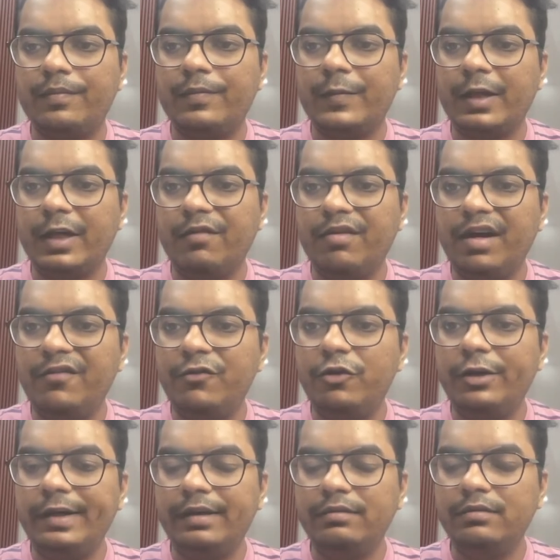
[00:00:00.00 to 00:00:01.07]
If I have to
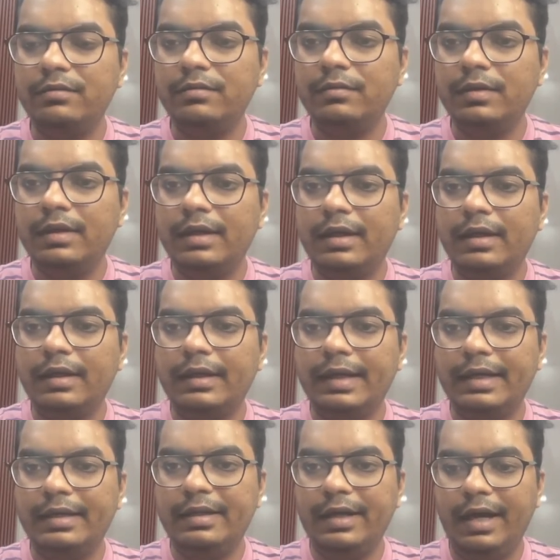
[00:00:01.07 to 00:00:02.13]

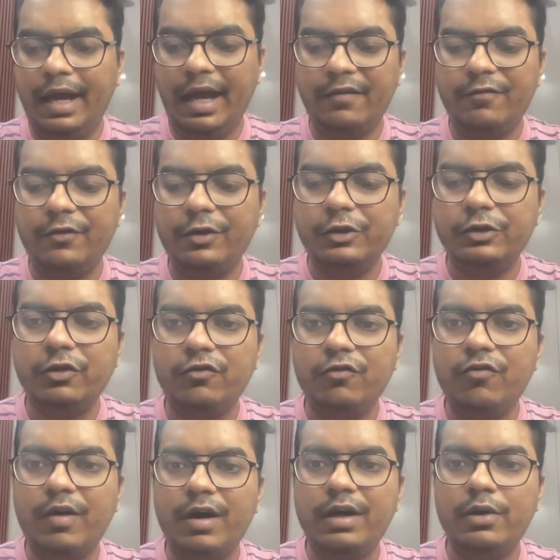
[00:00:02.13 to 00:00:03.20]
get the average of
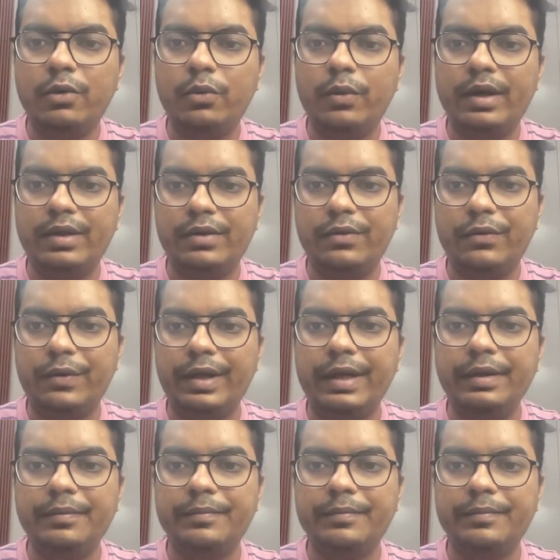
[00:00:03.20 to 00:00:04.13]
1, 2 and 3,